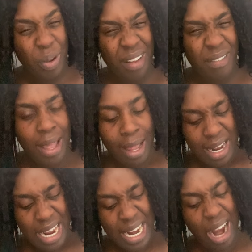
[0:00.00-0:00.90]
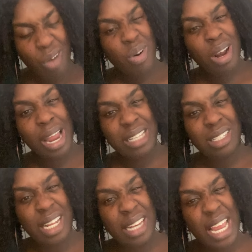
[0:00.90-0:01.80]
with. They're not
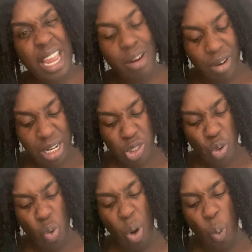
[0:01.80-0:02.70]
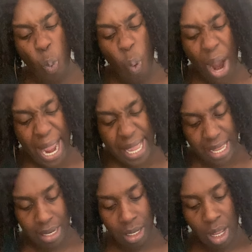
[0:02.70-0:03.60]
realizing that they getting ready to
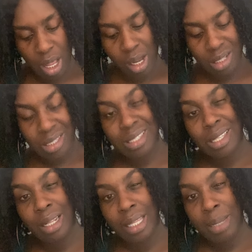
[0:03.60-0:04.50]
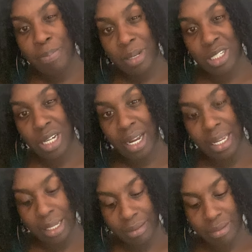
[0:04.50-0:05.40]
awaken a sleeping
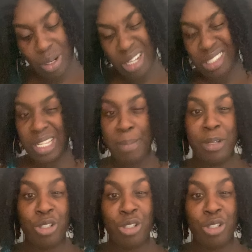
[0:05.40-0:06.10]
giant, a sleeping